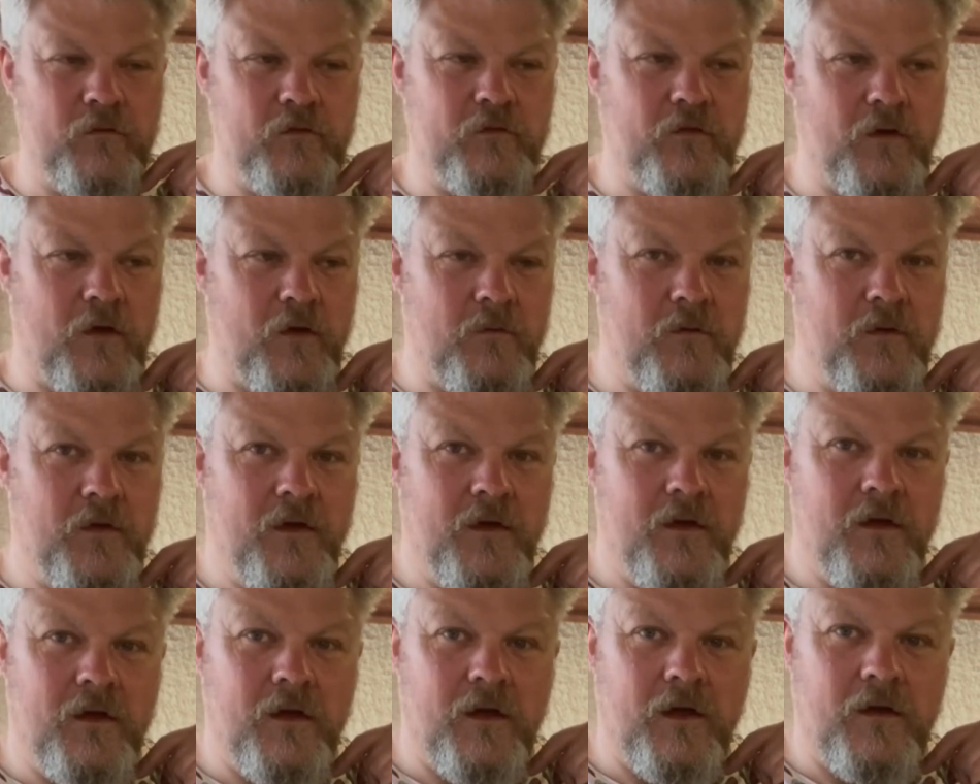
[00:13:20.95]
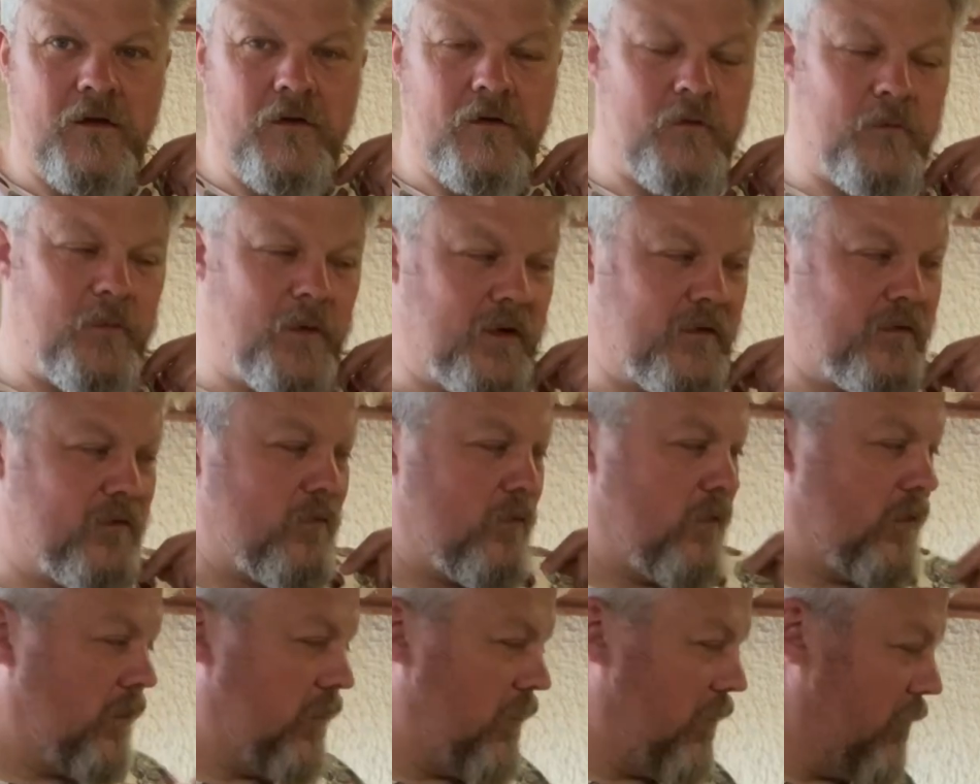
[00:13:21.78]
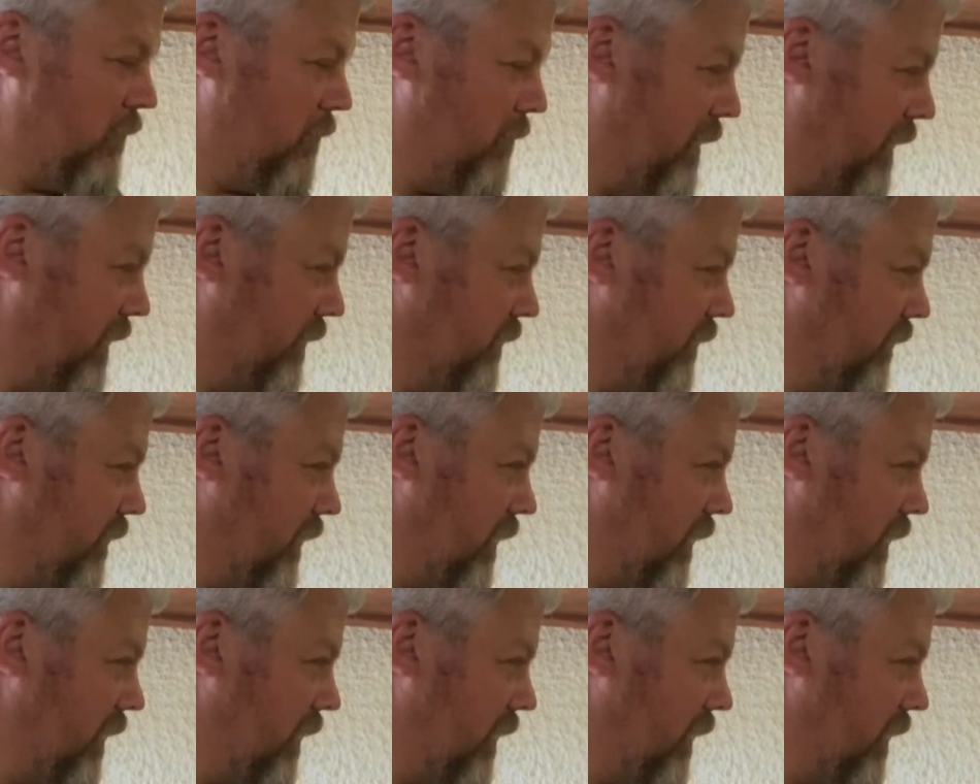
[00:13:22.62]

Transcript: So I'll go back to what I know best.